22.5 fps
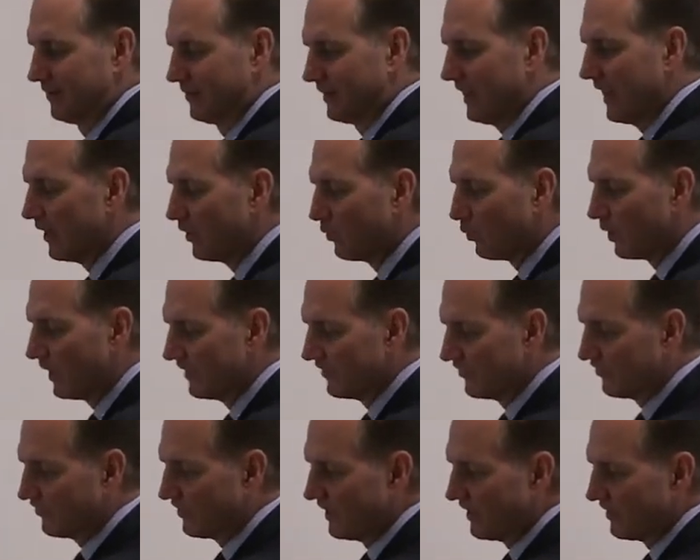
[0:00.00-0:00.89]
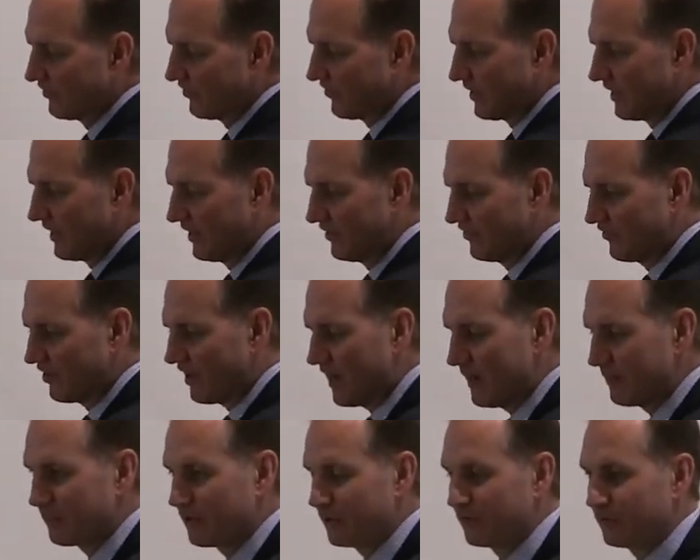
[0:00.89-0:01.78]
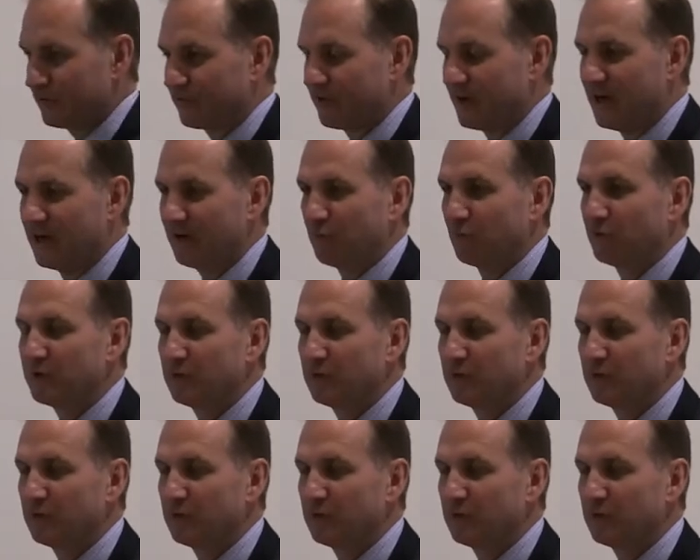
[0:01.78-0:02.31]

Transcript: Ellen White states that as time goes on,